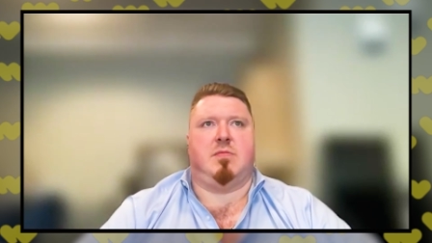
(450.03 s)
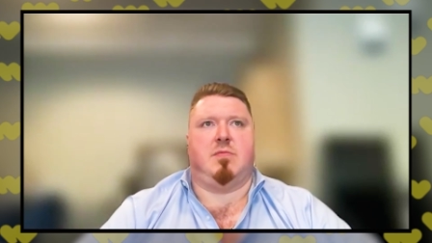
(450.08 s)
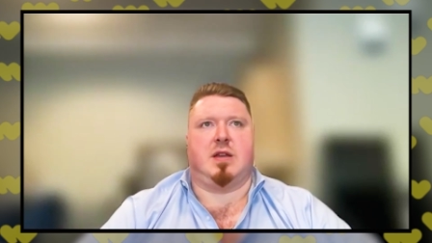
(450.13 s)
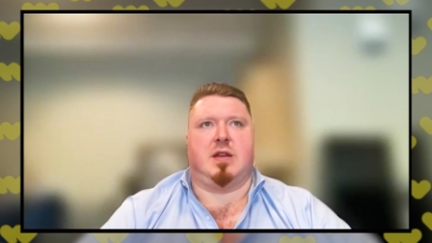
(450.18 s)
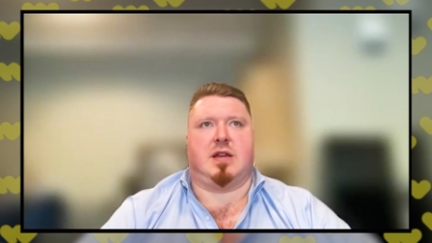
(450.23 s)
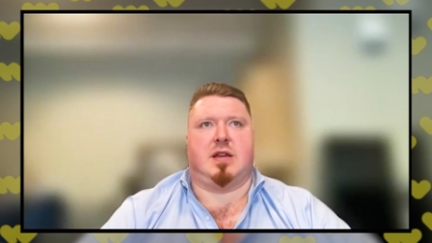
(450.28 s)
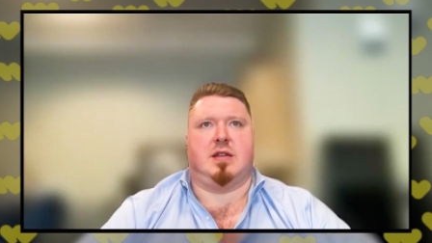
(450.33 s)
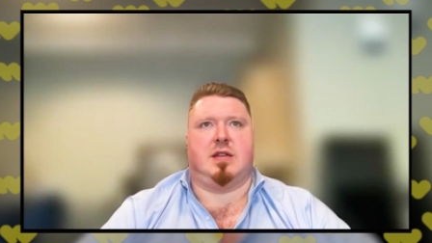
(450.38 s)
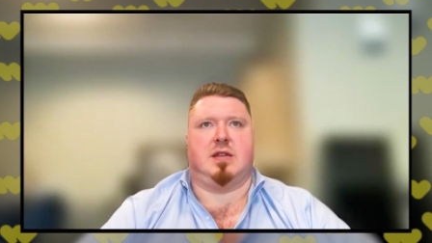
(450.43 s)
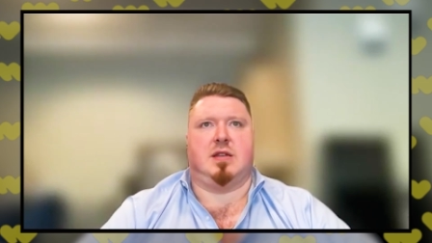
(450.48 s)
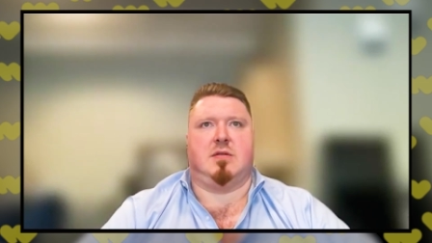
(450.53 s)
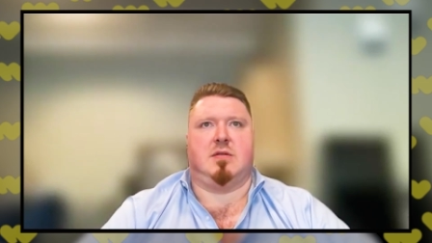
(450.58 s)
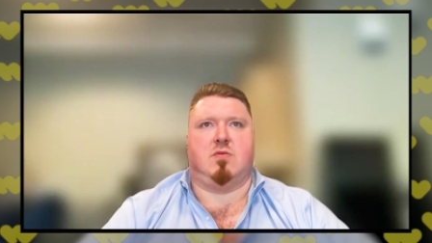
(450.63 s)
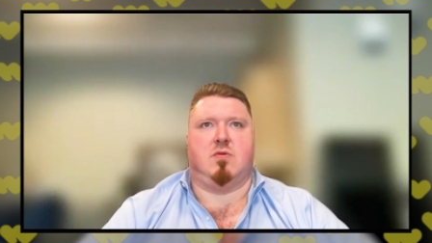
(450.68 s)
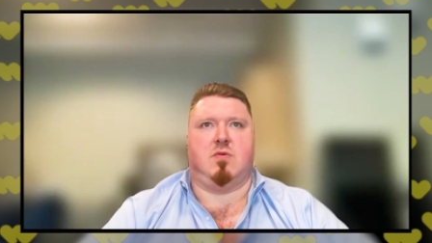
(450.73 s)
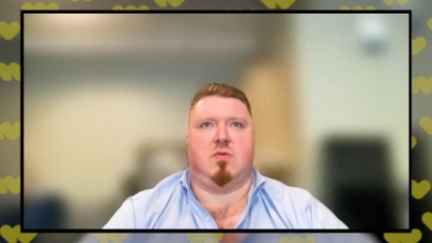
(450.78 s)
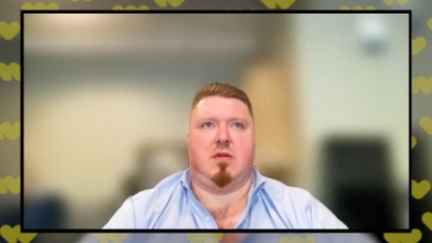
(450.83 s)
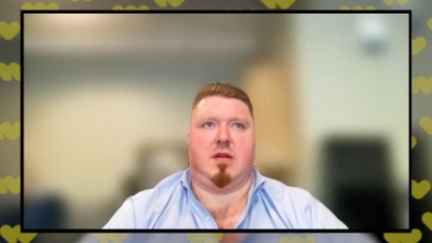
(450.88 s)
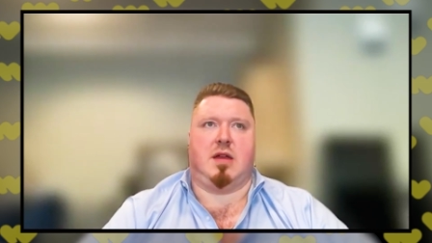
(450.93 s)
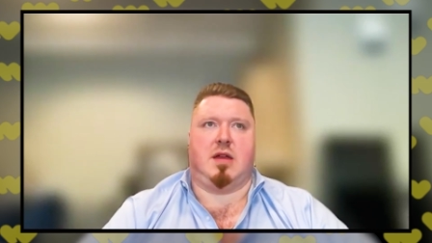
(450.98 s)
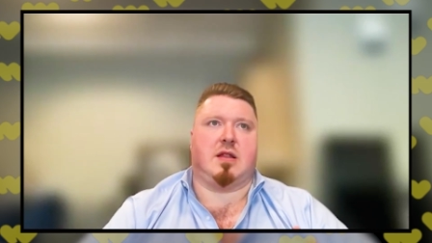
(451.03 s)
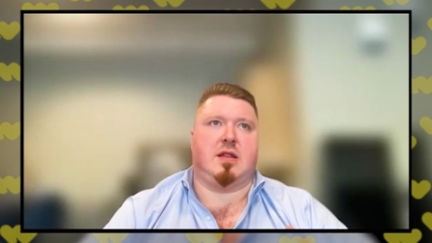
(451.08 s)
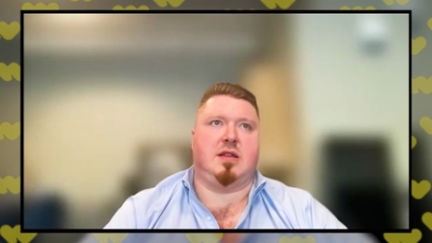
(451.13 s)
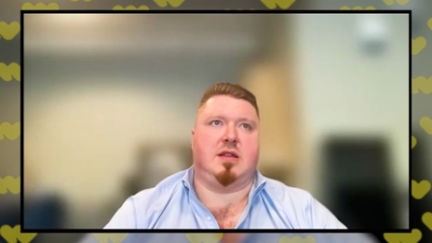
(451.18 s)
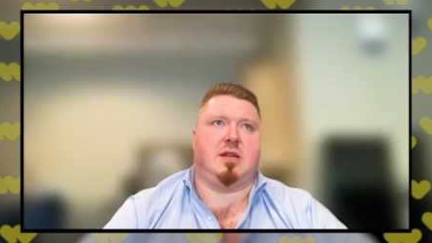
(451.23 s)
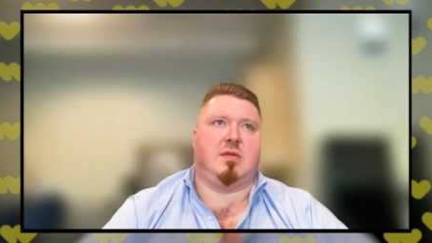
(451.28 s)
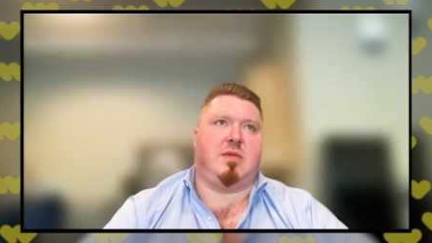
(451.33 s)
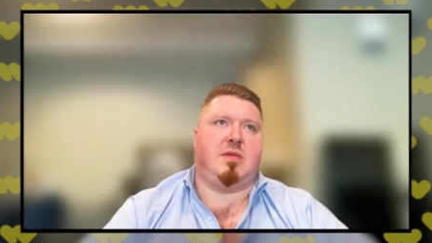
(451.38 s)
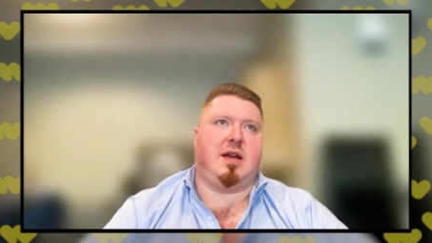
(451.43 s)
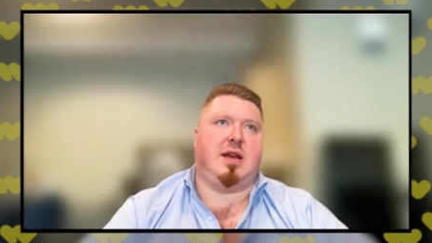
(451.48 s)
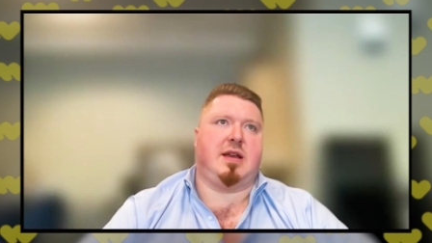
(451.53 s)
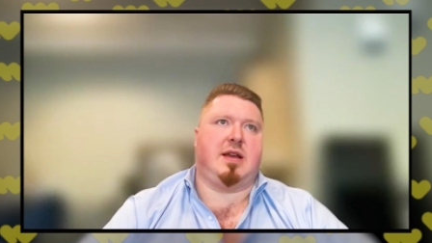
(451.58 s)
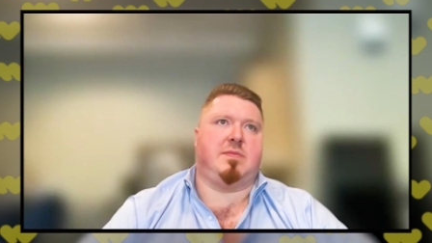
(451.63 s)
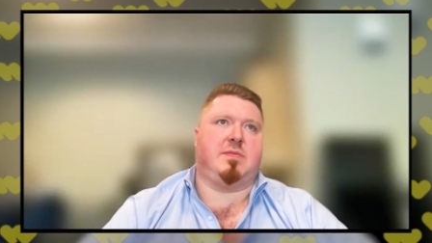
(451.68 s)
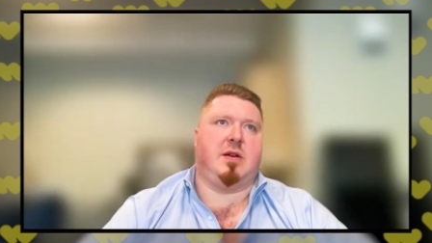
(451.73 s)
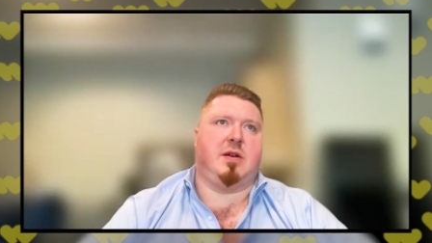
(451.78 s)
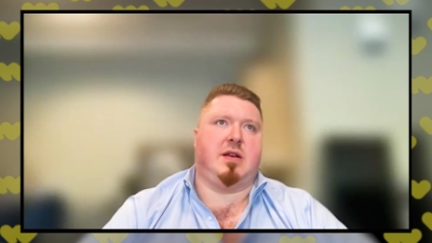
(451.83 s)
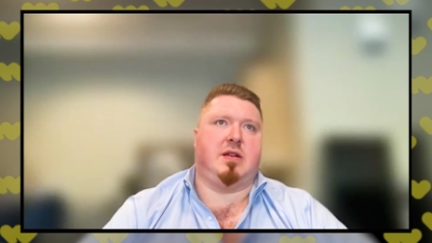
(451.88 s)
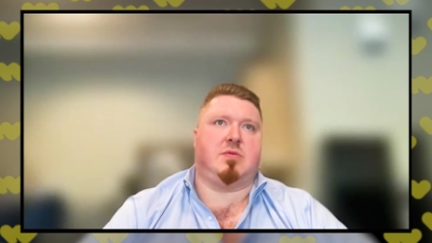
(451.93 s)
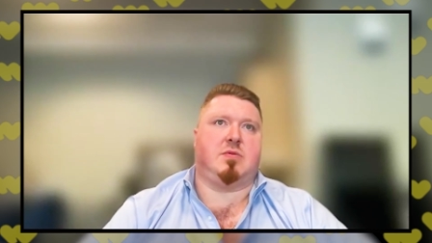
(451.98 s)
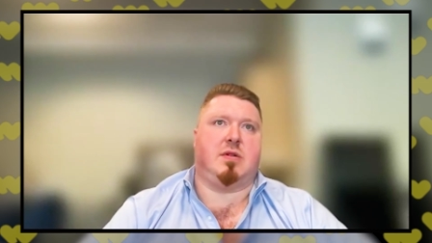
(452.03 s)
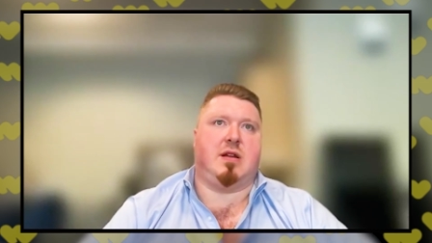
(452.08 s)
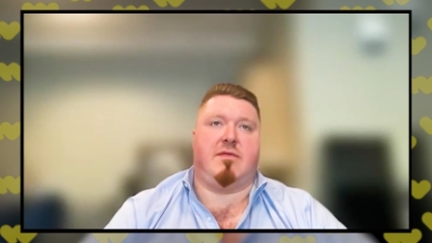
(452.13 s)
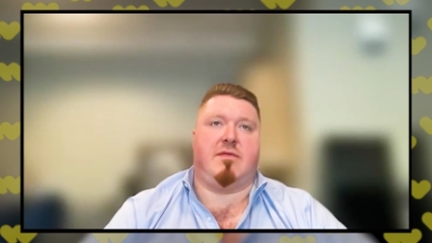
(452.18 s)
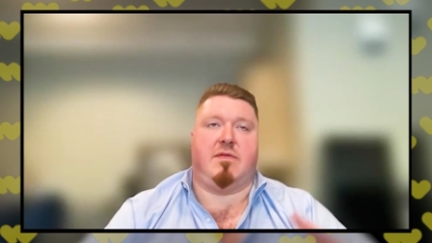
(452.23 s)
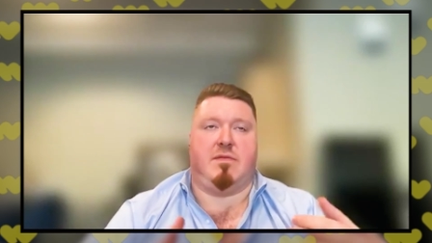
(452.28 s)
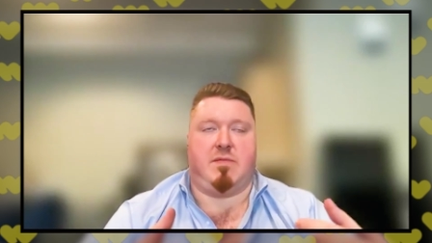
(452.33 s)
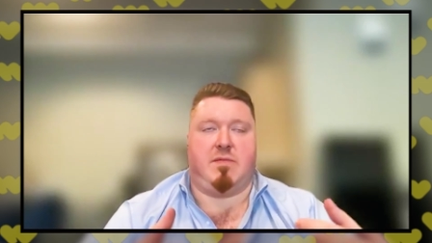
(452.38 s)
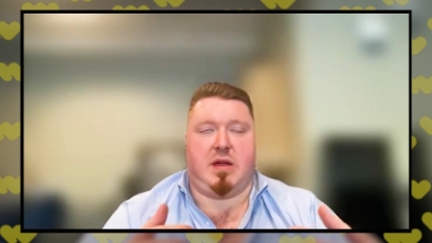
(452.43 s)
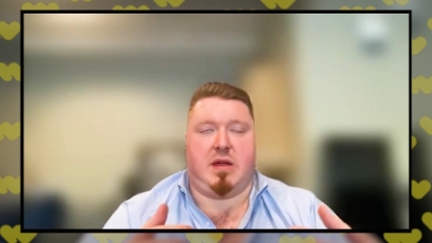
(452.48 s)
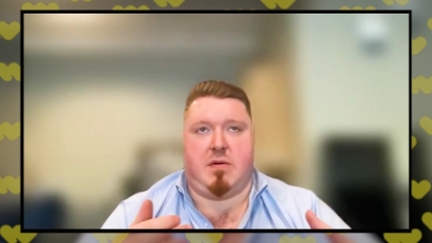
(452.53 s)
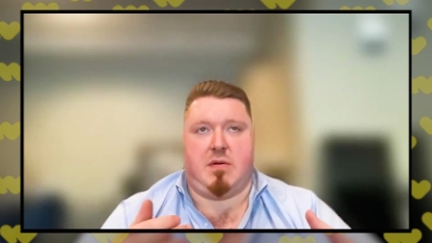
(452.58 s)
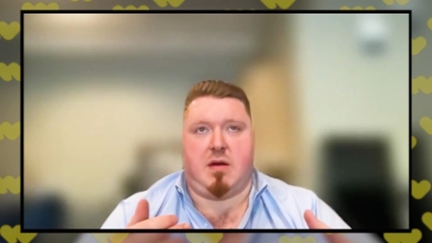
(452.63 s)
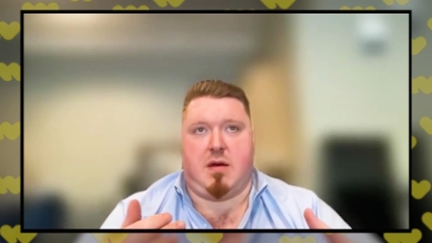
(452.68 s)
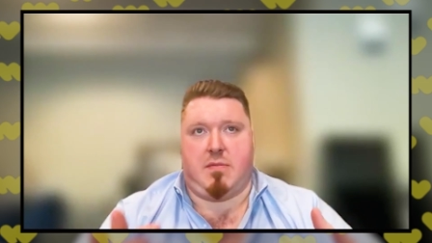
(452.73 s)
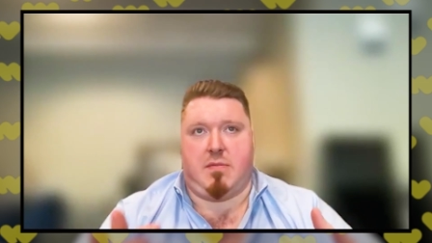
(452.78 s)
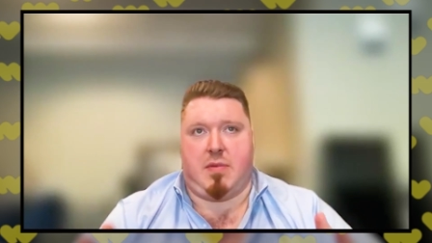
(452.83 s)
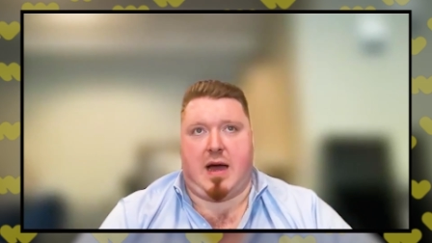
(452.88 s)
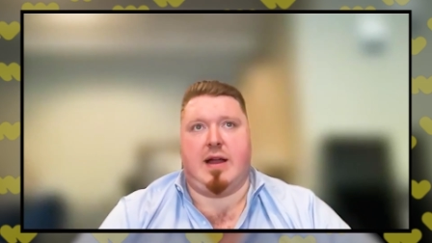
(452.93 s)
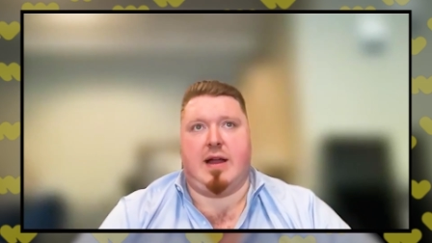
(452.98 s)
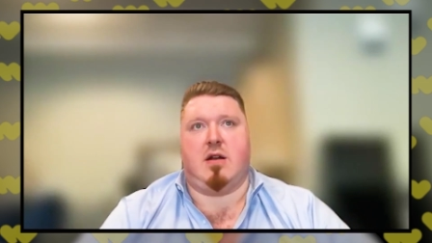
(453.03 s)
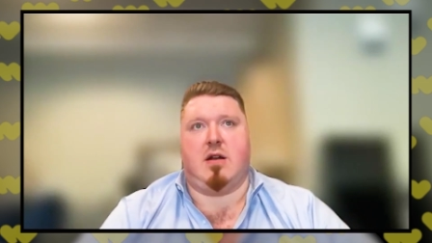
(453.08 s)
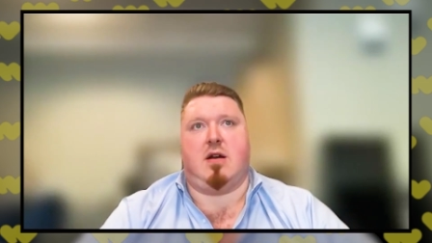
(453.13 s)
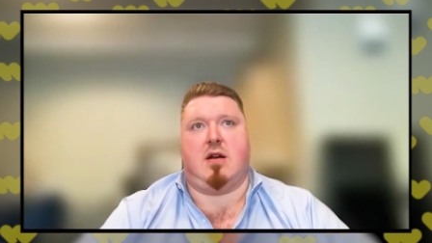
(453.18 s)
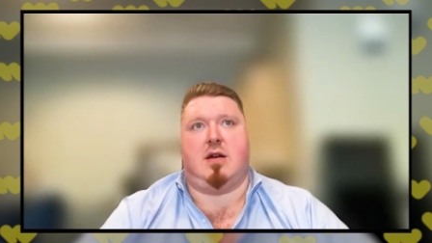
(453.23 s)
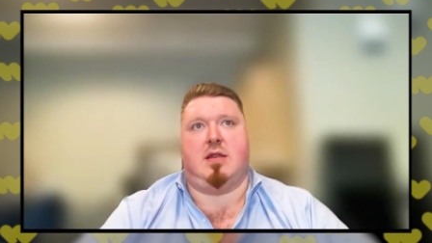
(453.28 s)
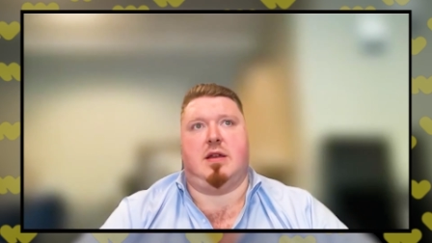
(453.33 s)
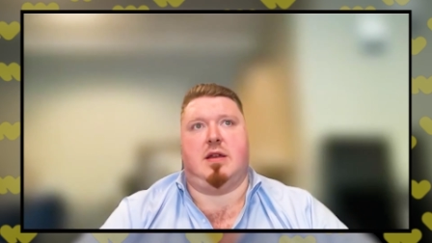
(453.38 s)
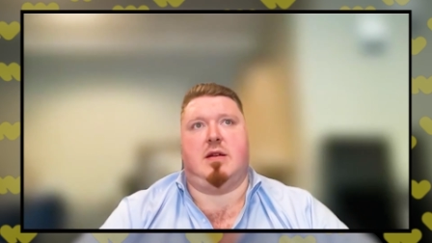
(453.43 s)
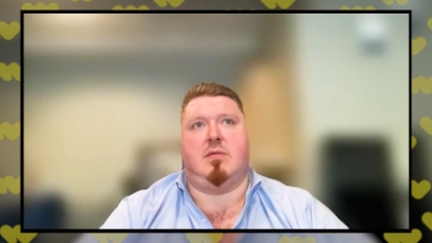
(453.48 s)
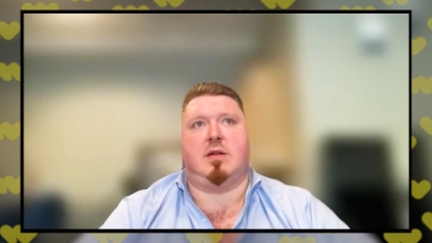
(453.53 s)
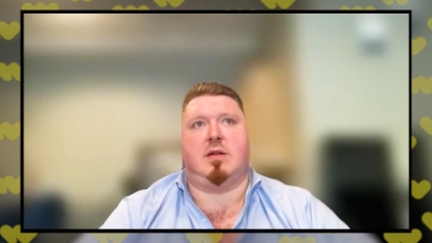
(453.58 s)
because at least in my experience when I've been a buyer on there,